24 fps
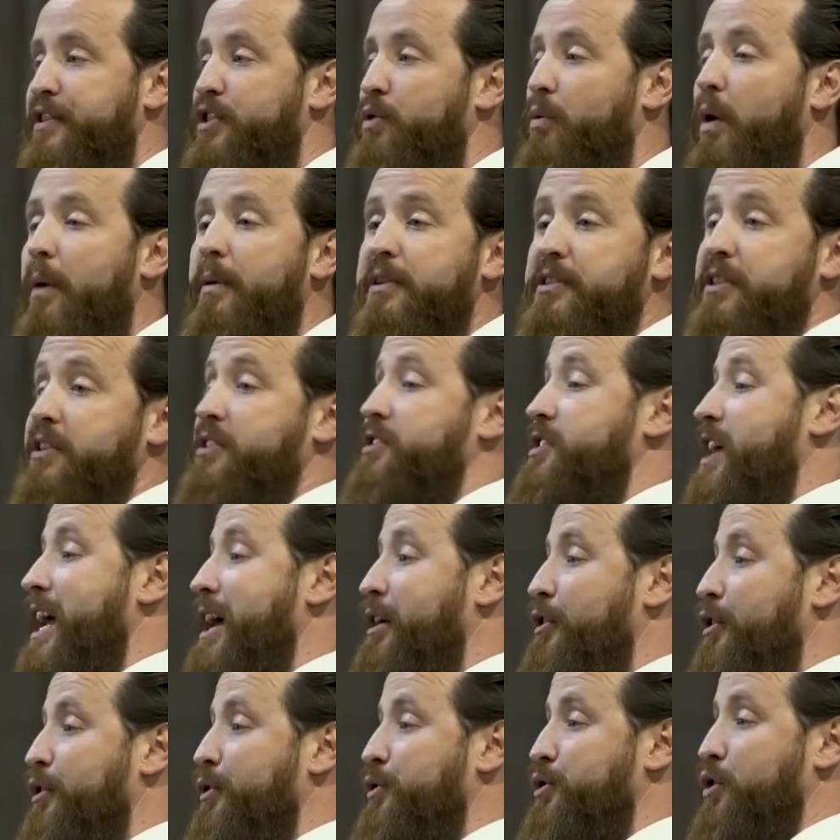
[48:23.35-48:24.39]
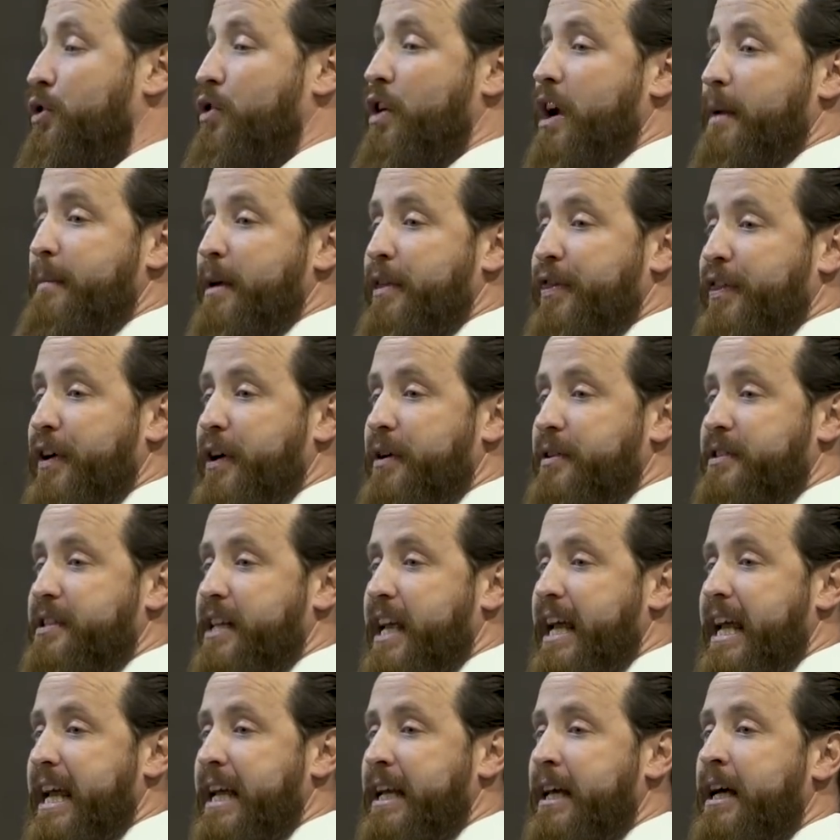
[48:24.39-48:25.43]
So what was the standard of Deuteronomy
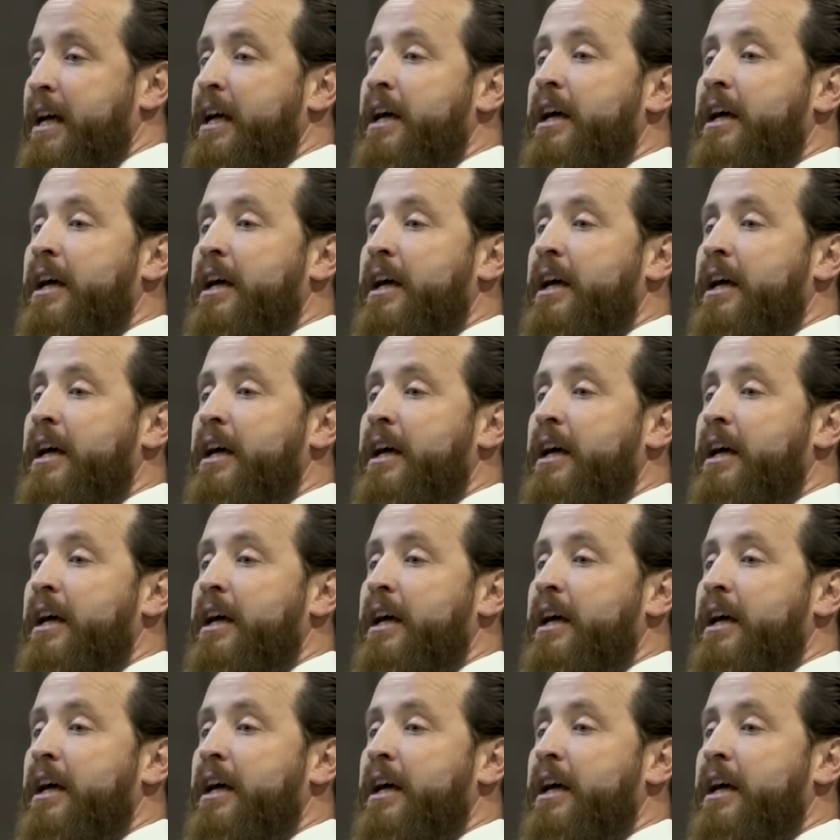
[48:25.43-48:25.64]
13?